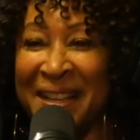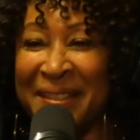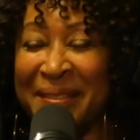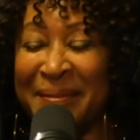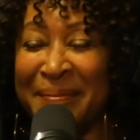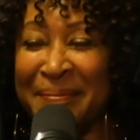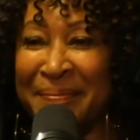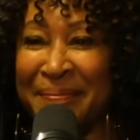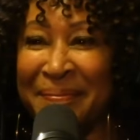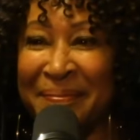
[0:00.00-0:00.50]

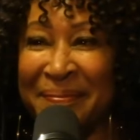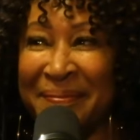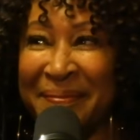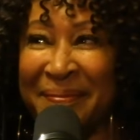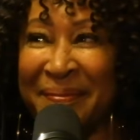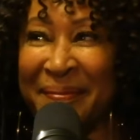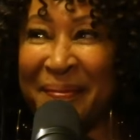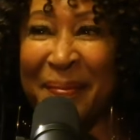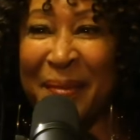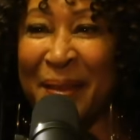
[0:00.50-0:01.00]

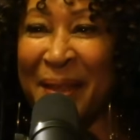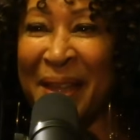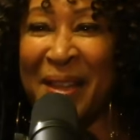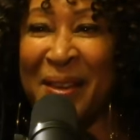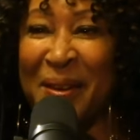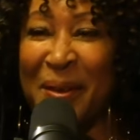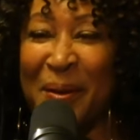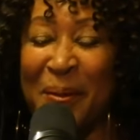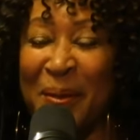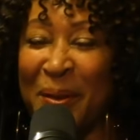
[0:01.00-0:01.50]

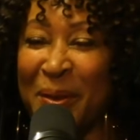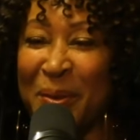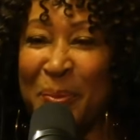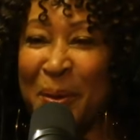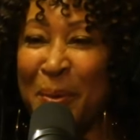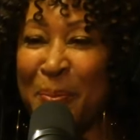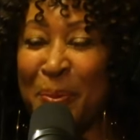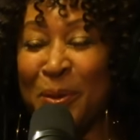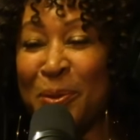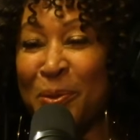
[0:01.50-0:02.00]
Excellent. You know,
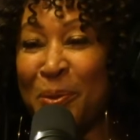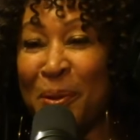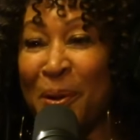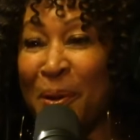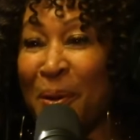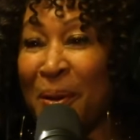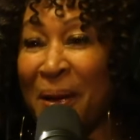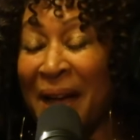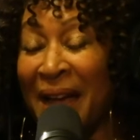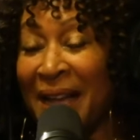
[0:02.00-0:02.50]
there's people
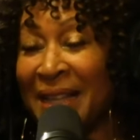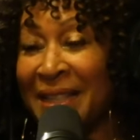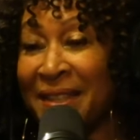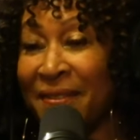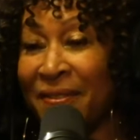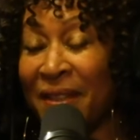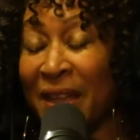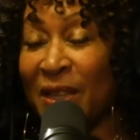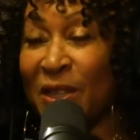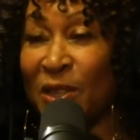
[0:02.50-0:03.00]
doing all
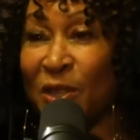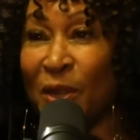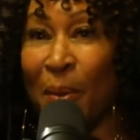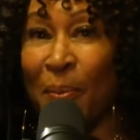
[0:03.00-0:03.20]
kinds of things.